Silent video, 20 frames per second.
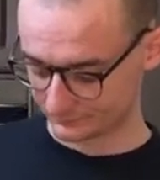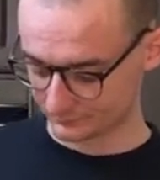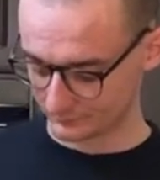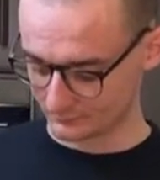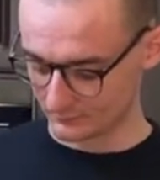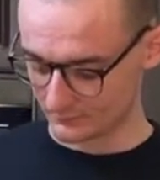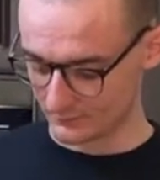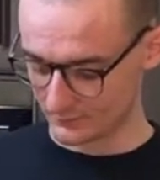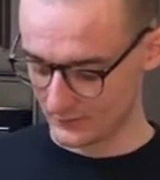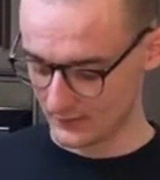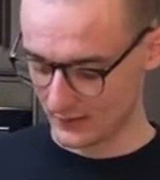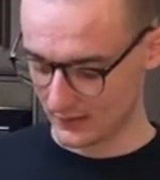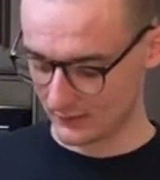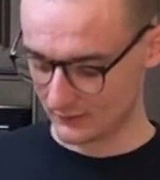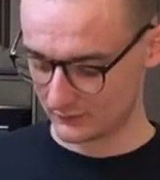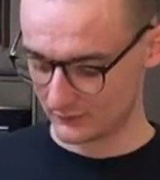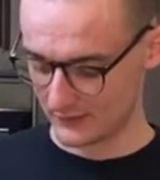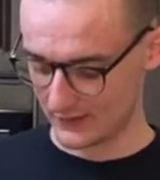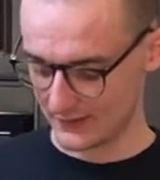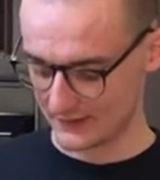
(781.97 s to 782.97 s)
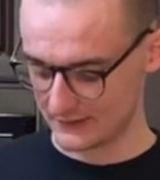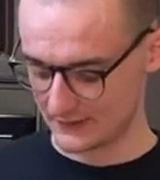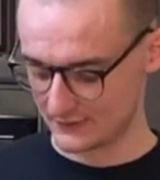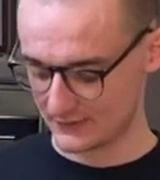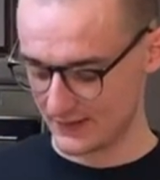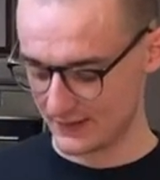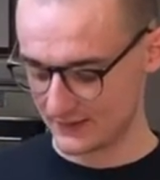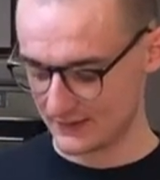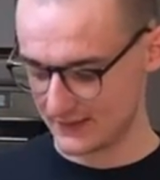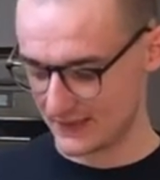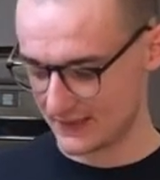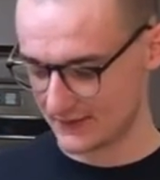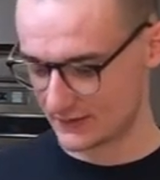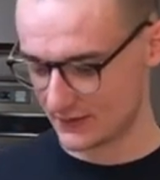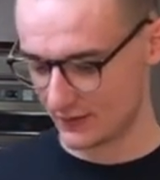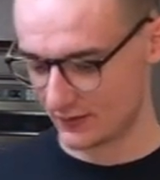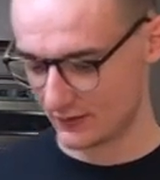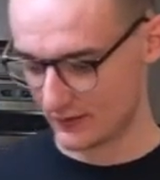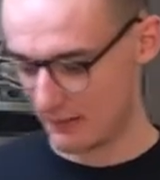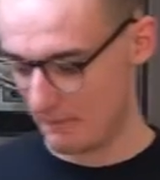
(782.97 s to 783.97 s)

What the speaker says: Alright, so now that that is all